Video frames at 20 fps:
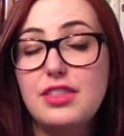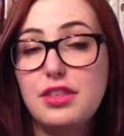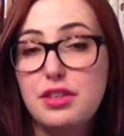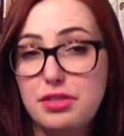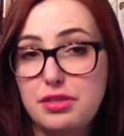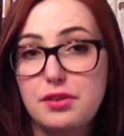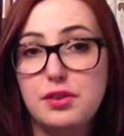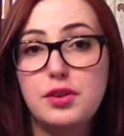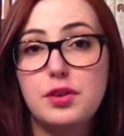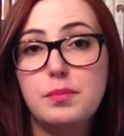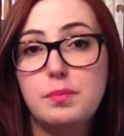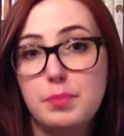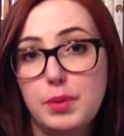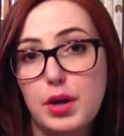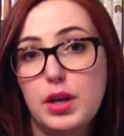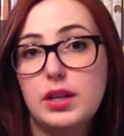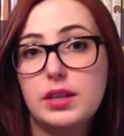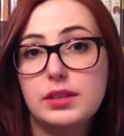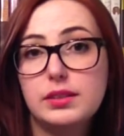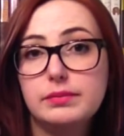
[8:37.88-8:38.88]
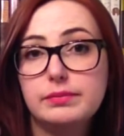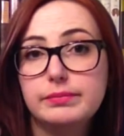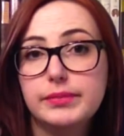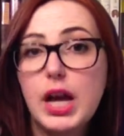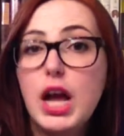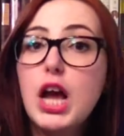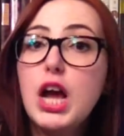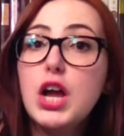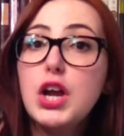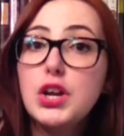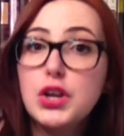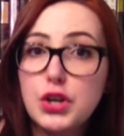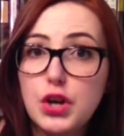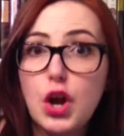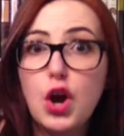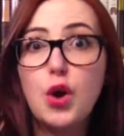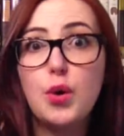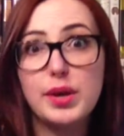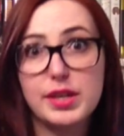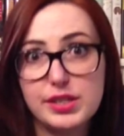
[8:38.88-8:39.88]
the third book.
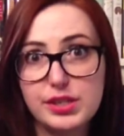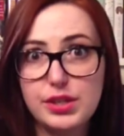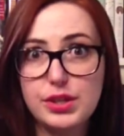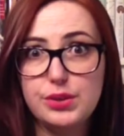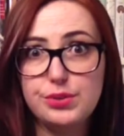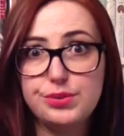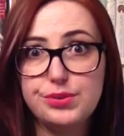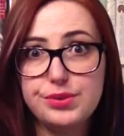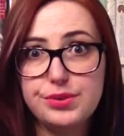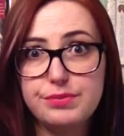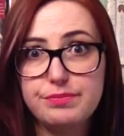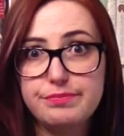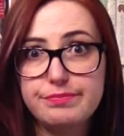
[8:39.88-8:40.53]
No excuse.